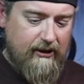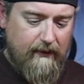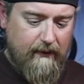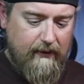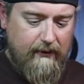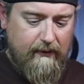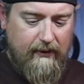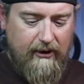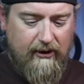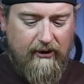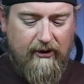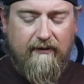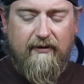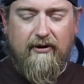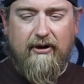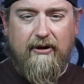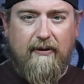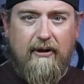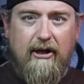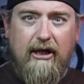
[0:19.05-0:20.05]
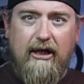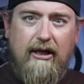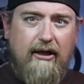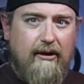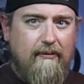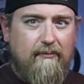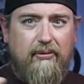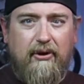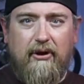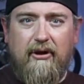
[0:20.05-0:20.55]
we went over
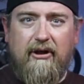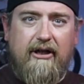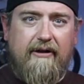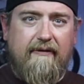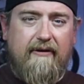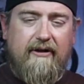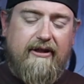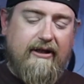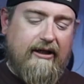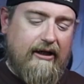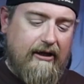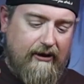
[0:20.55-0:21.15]
pulling everything